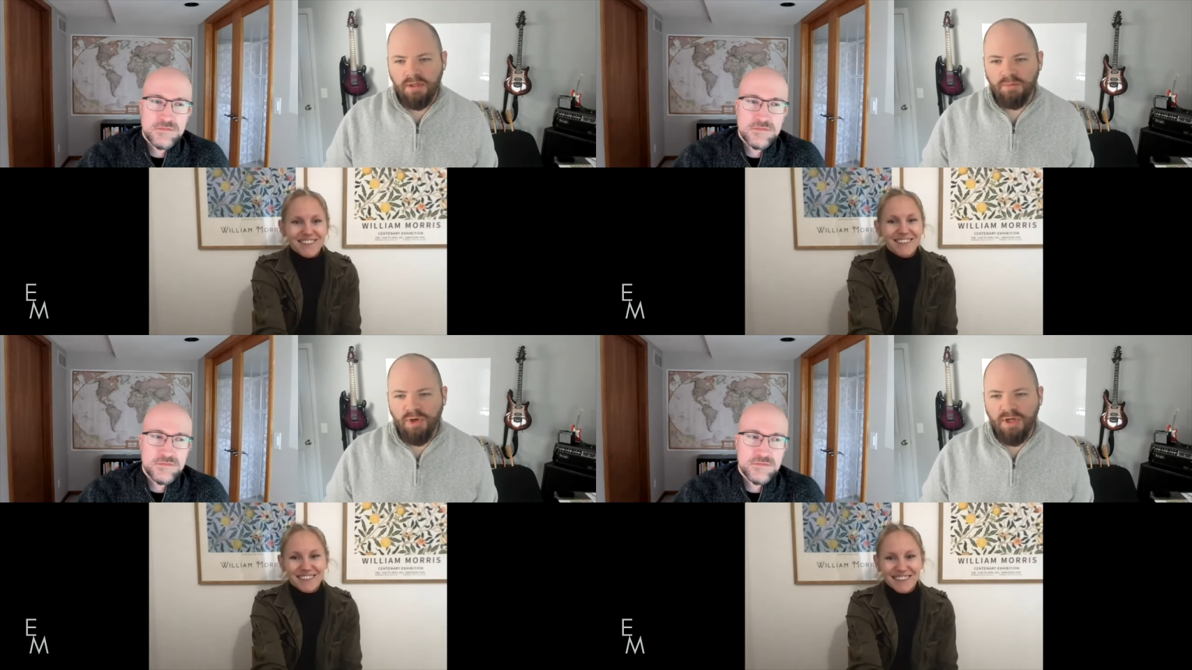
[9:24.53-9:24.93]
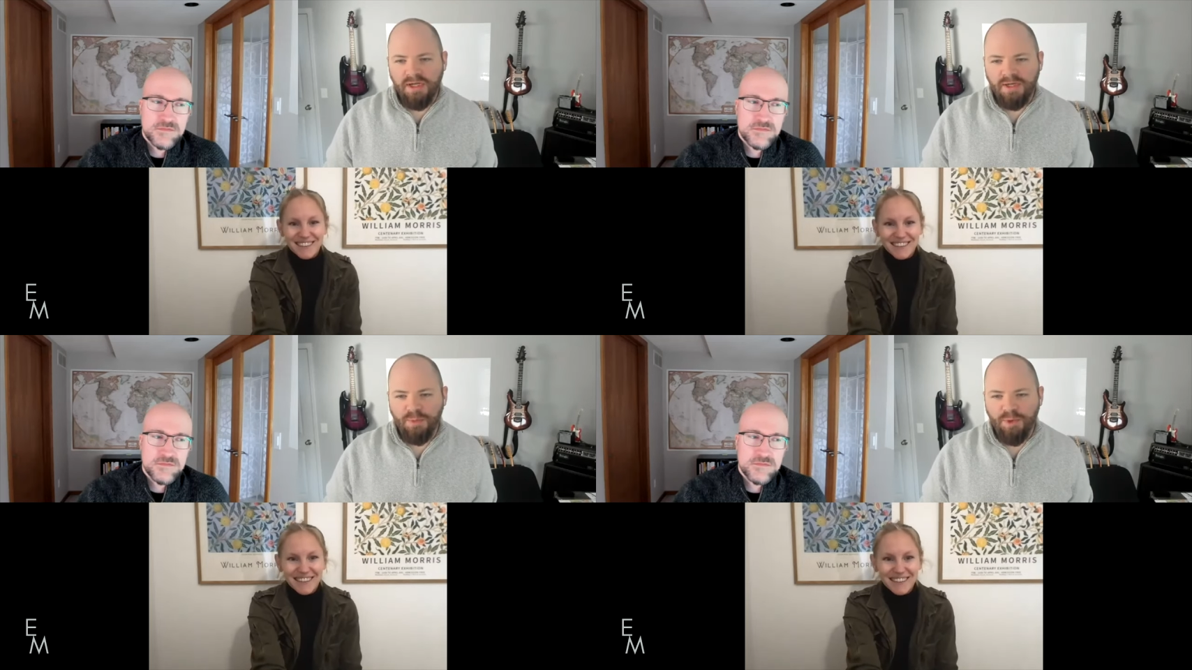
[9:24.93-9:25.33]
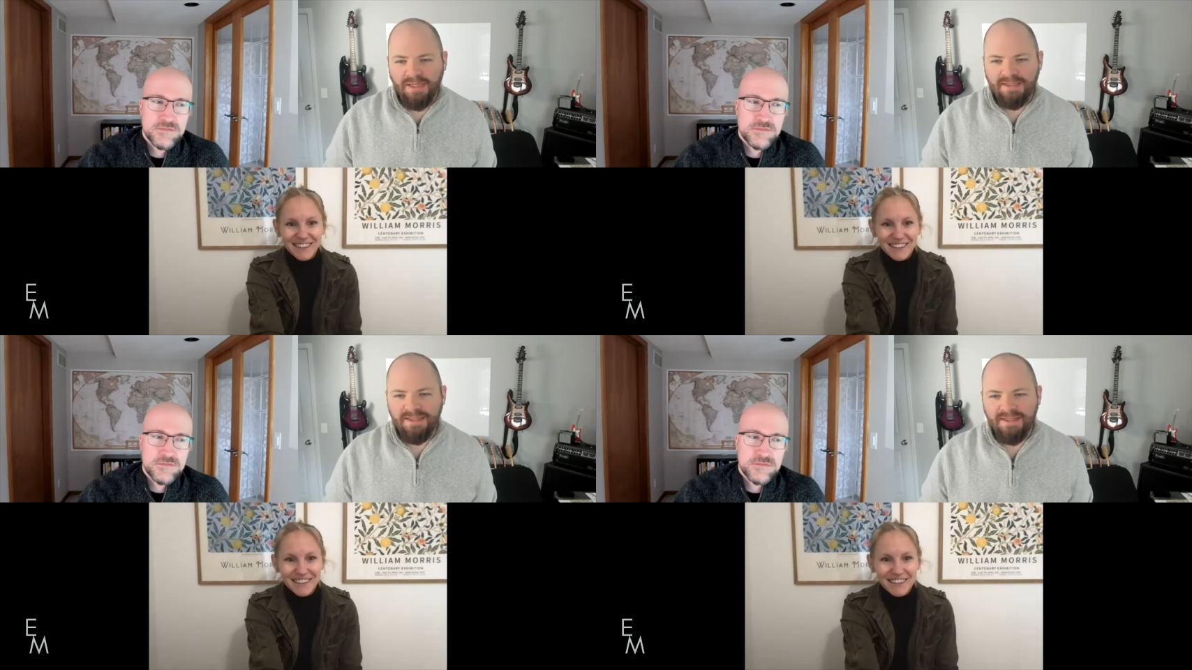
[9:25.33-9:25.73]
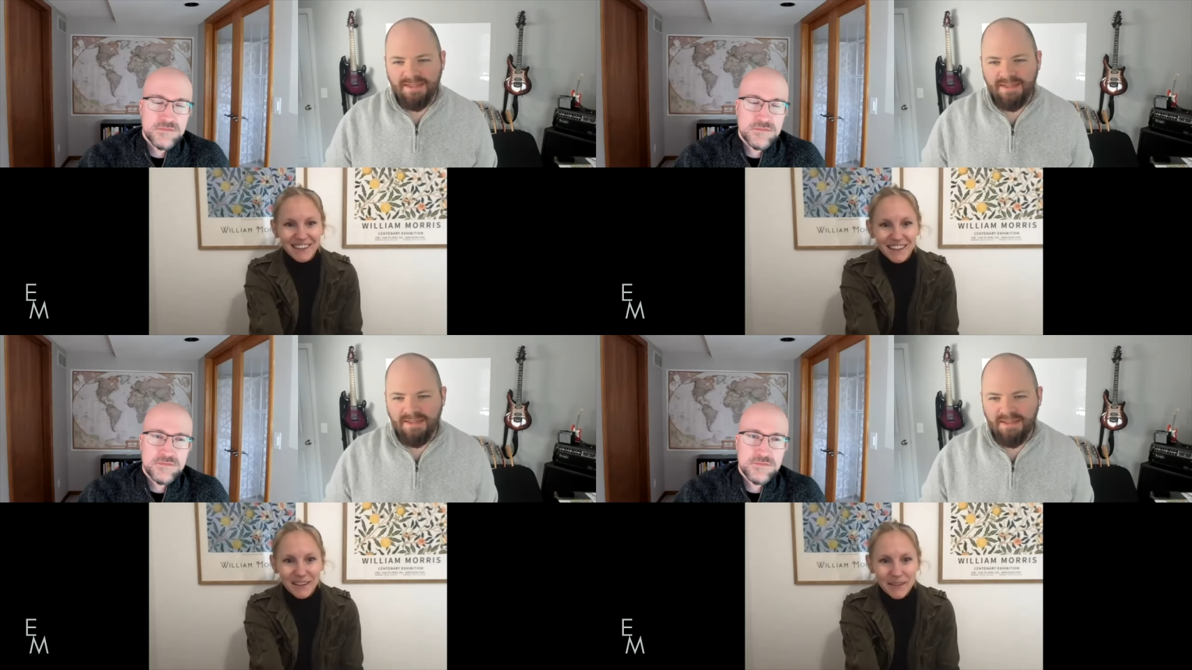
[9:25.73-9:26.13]
Speaker 1: putting it into practice is,
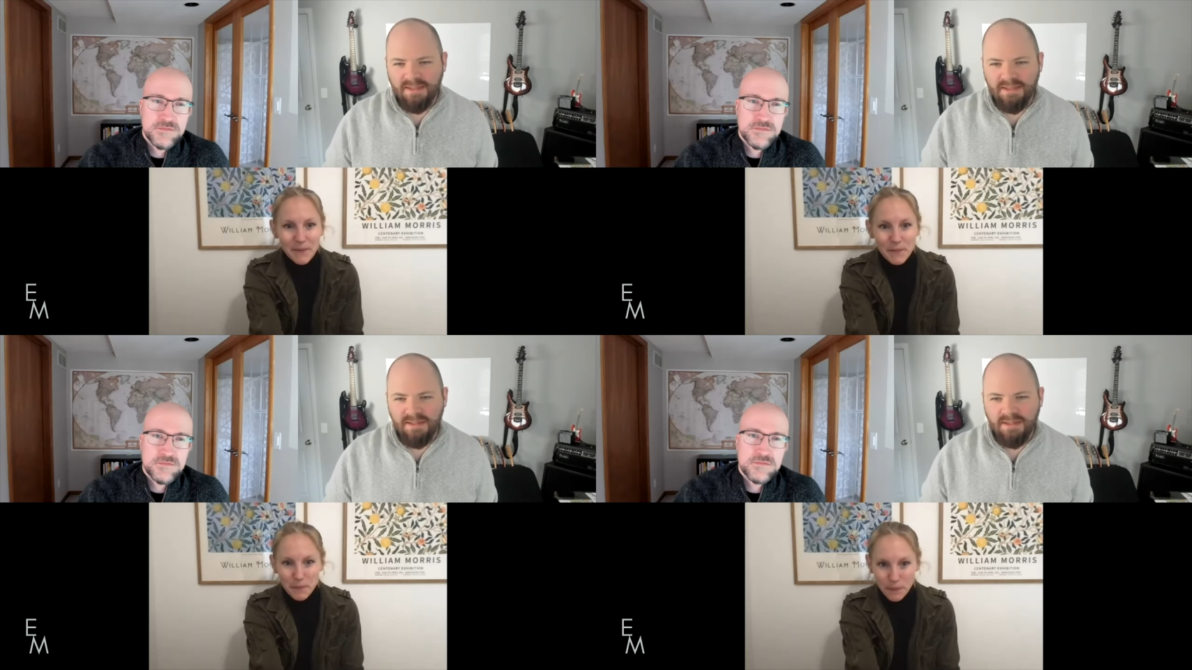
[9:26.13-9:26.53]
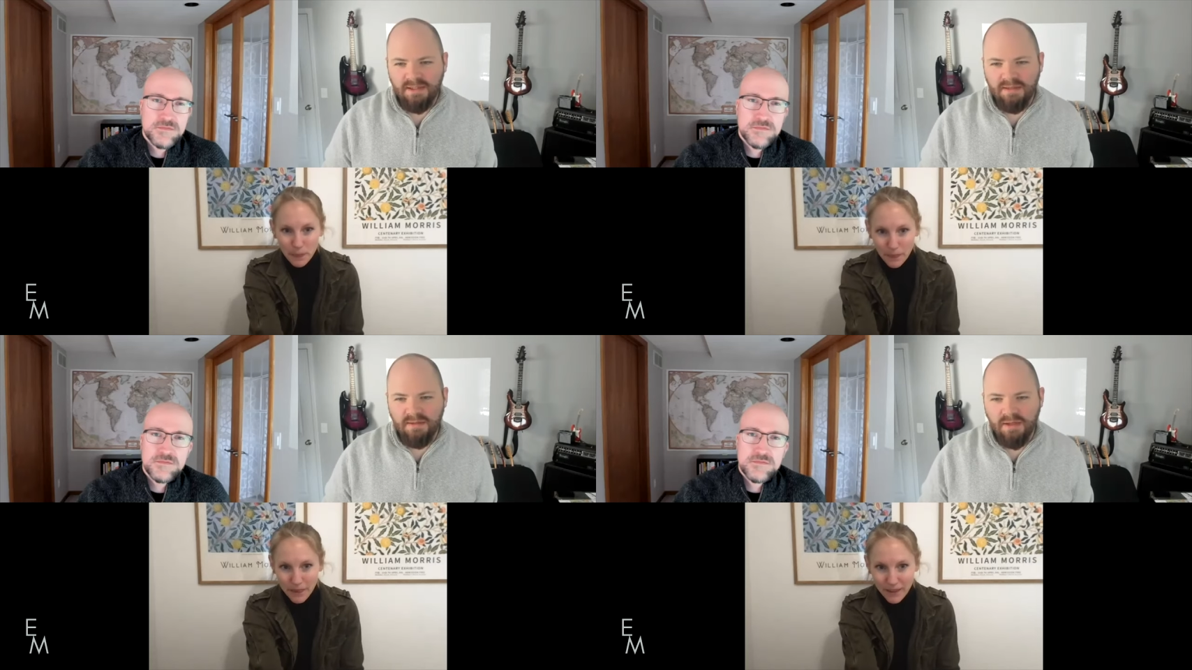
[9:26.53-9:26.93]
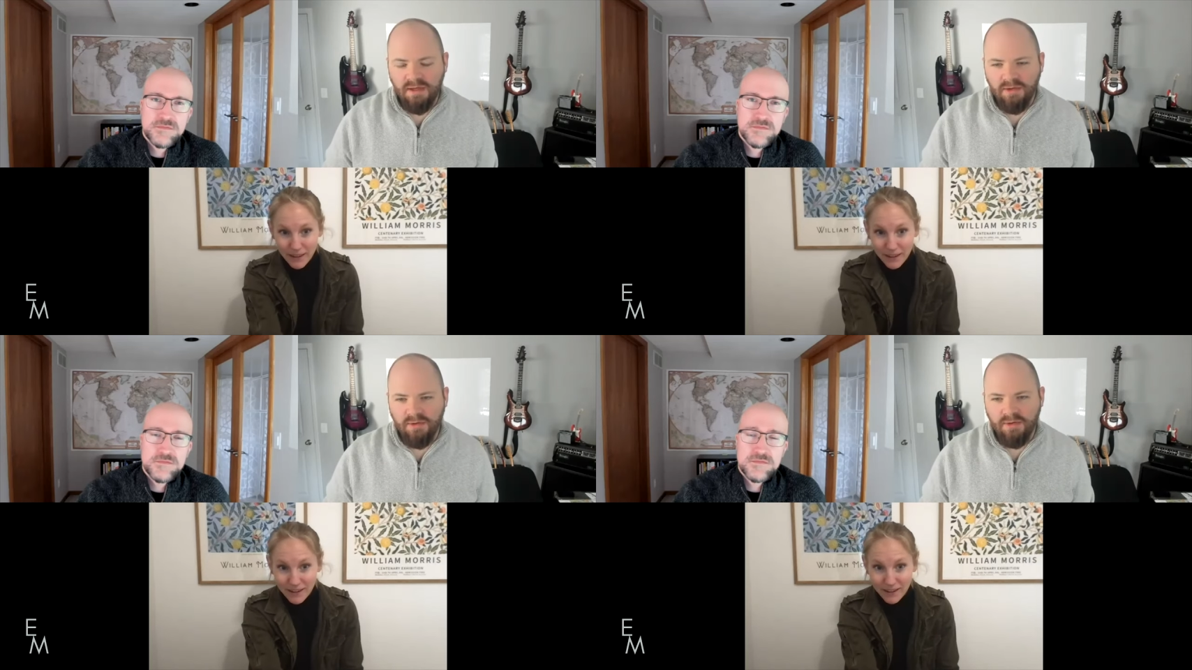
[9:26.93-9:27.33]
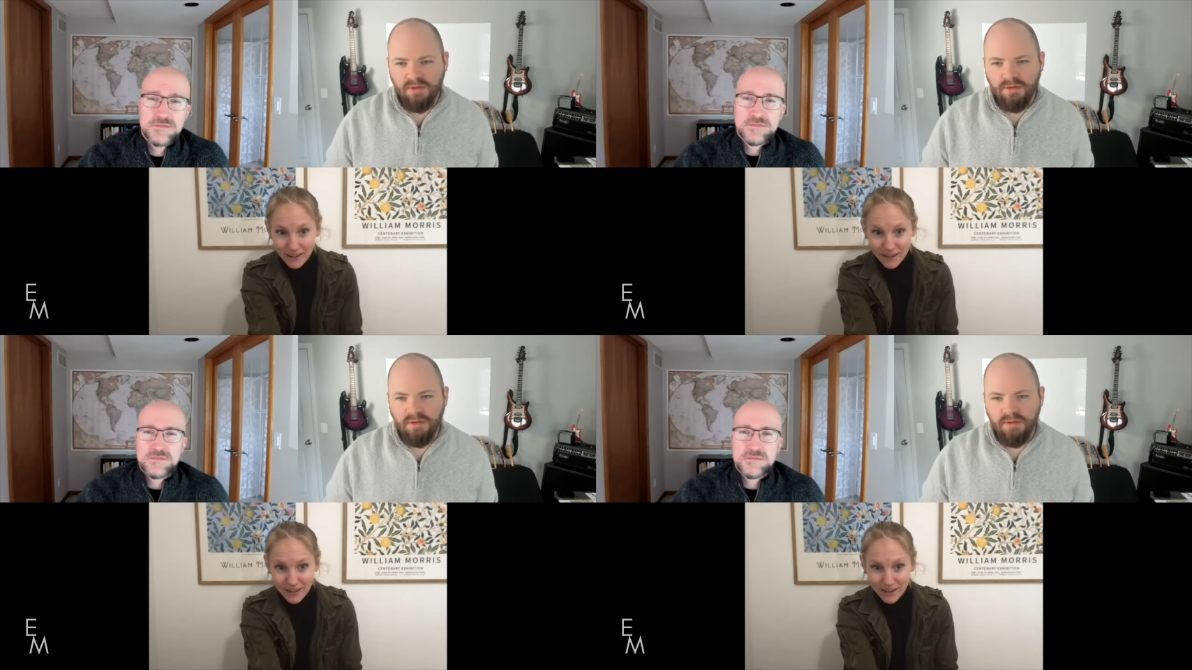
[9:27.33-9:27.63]
is another